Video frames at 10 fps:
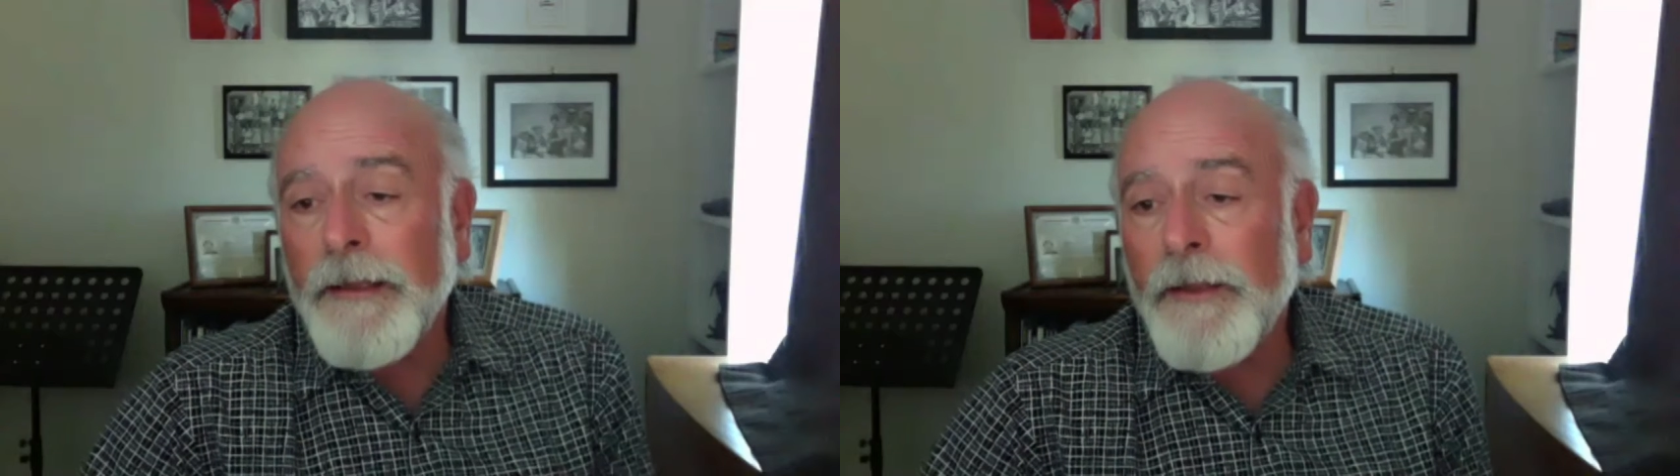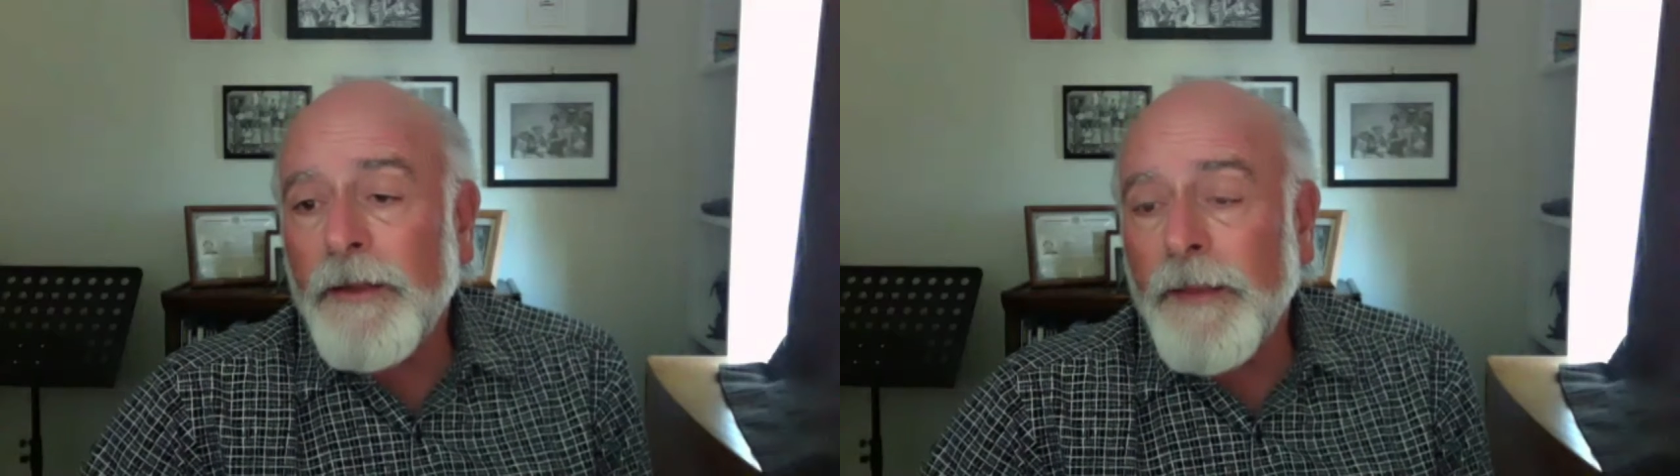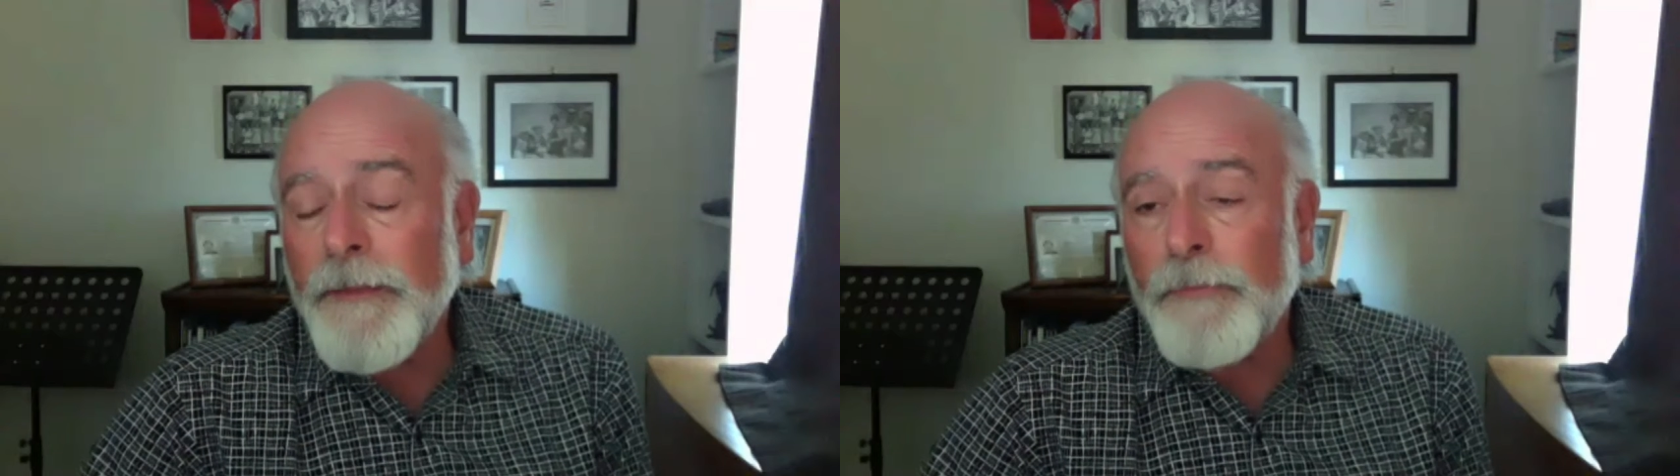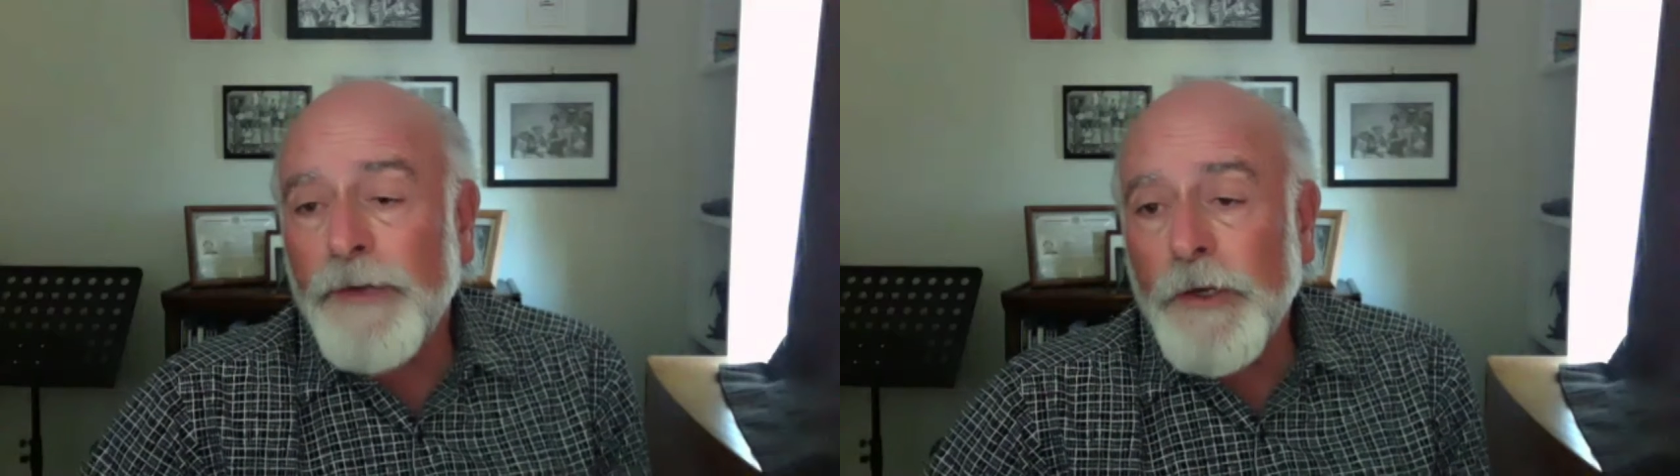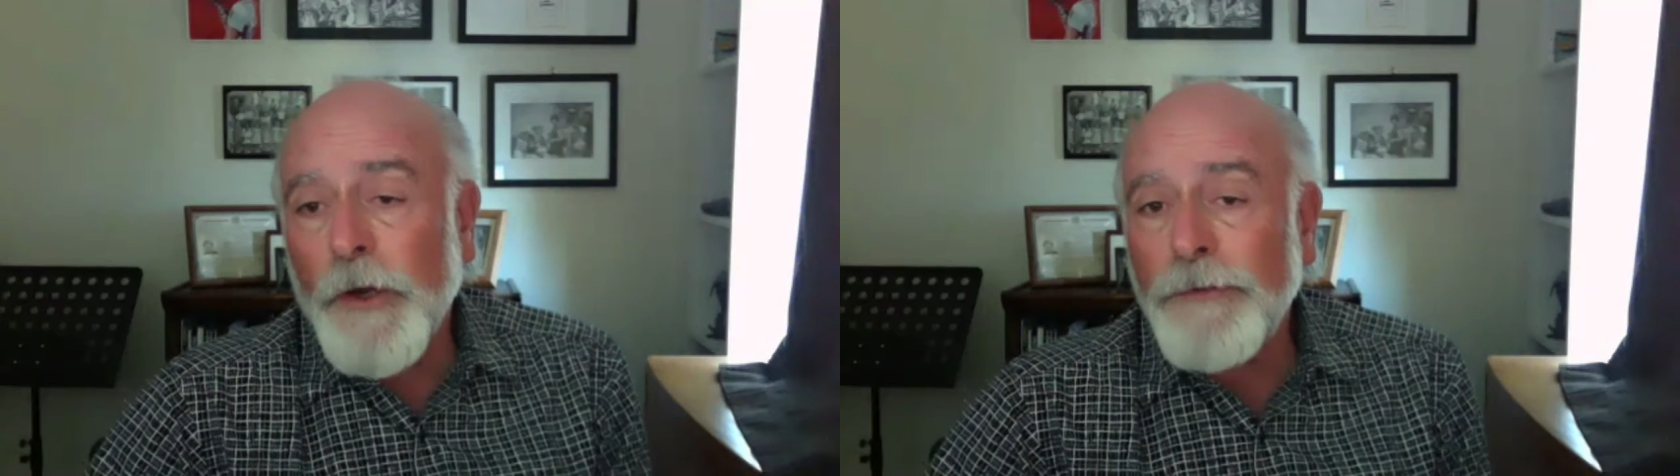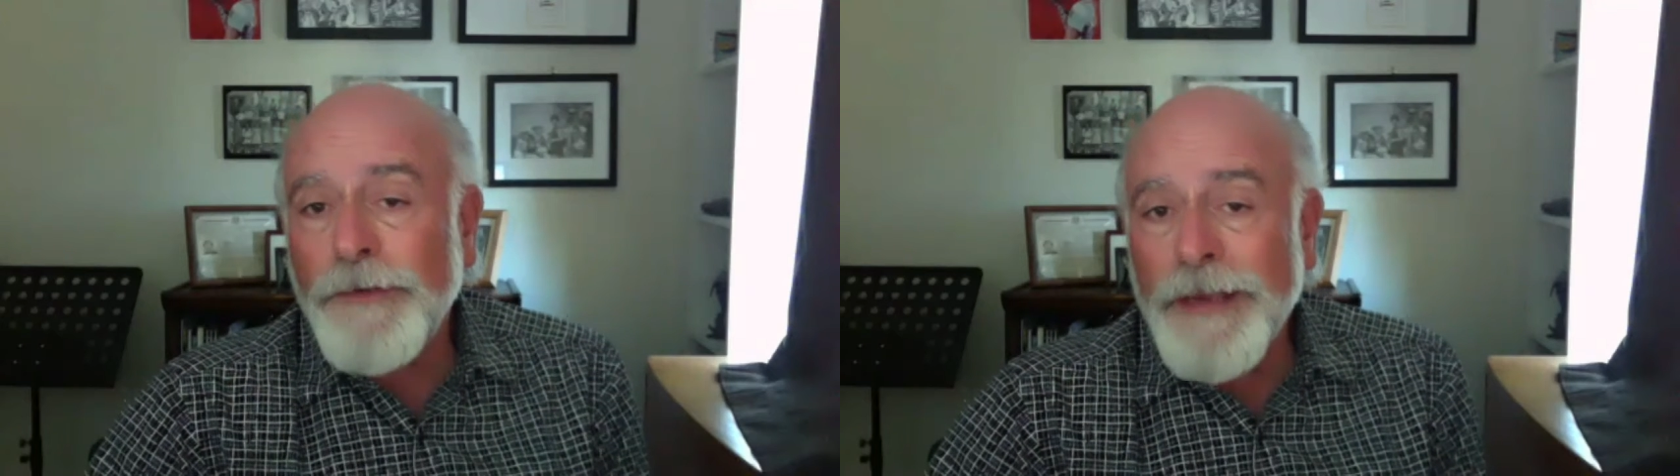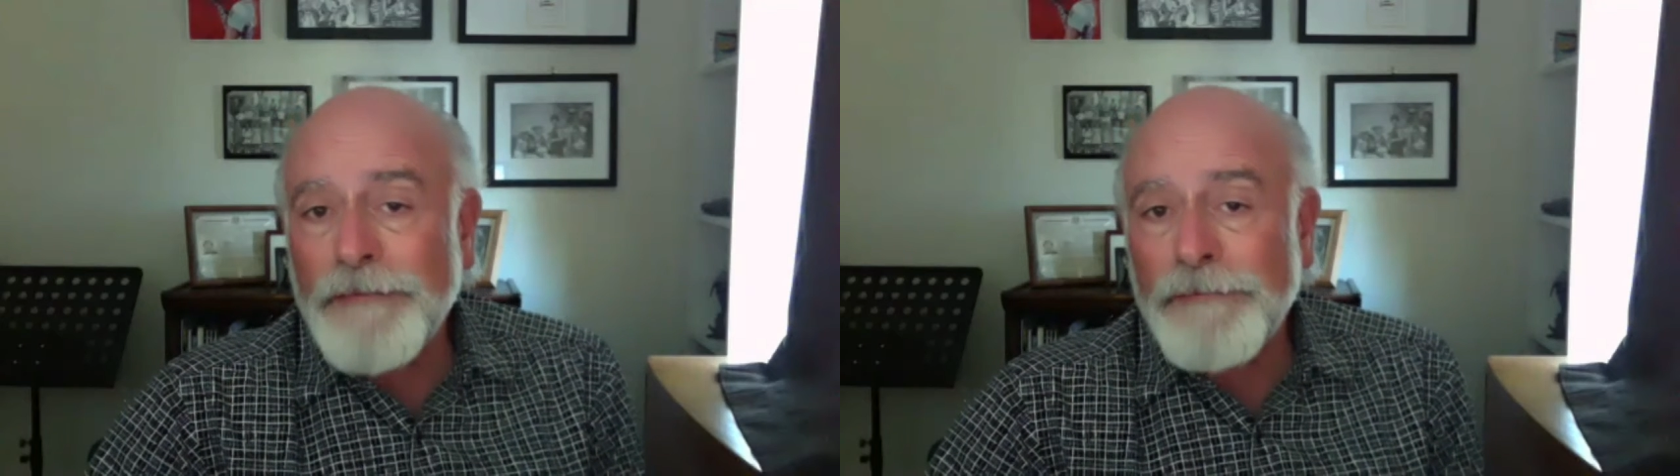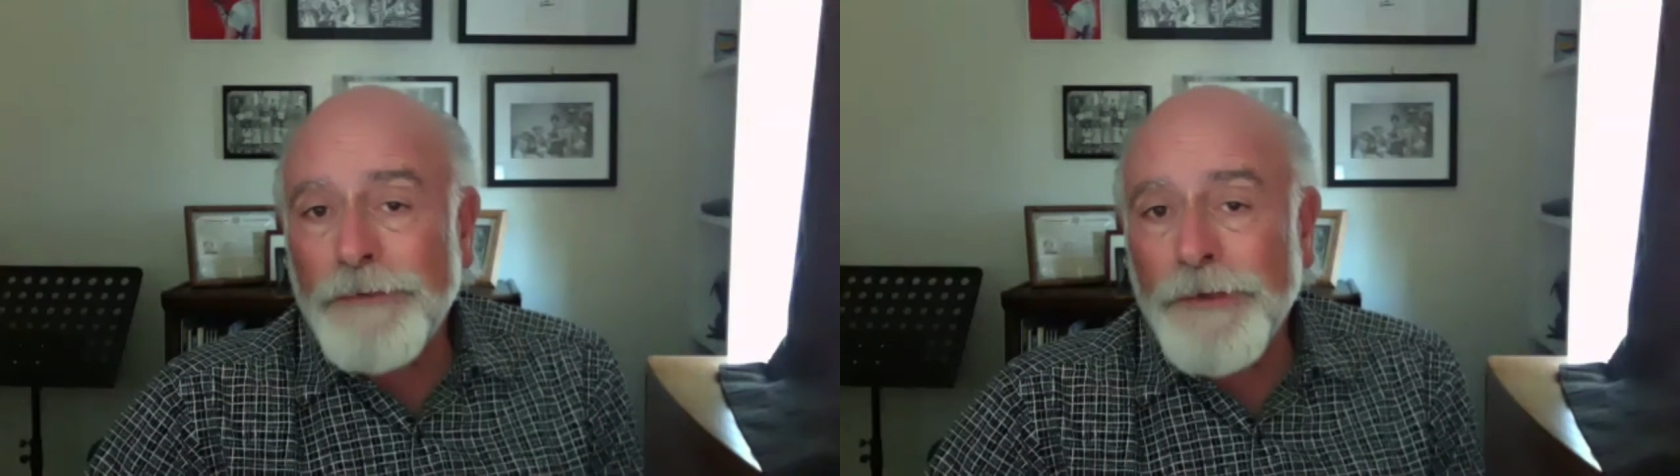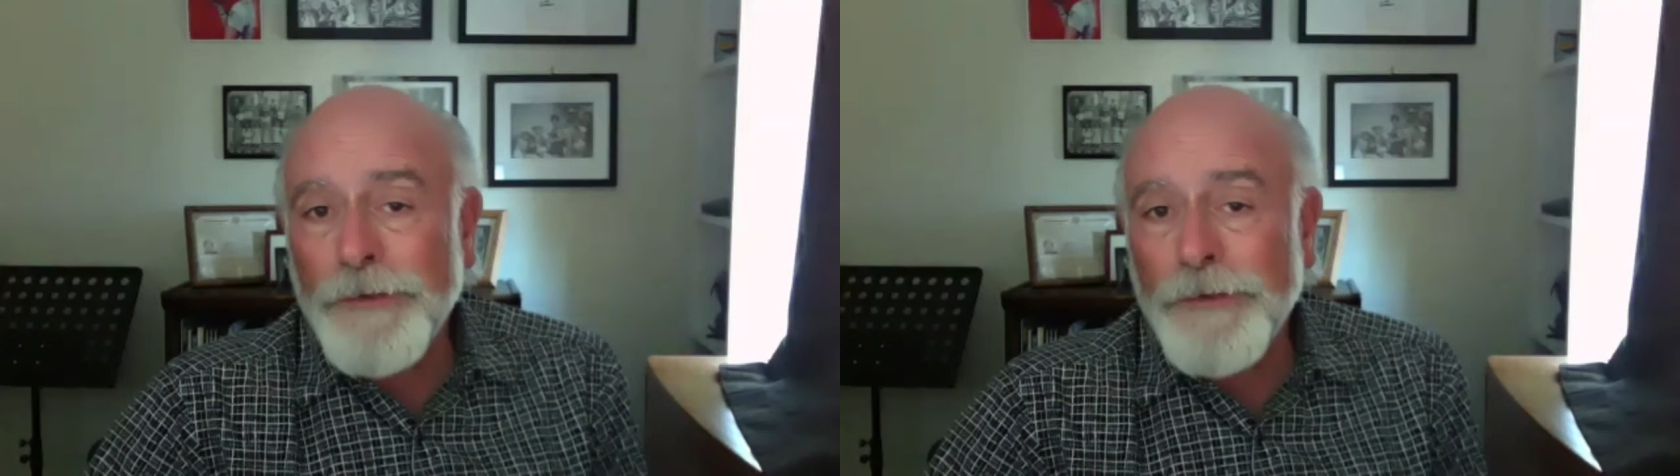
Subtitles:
the pre-COVID days, we were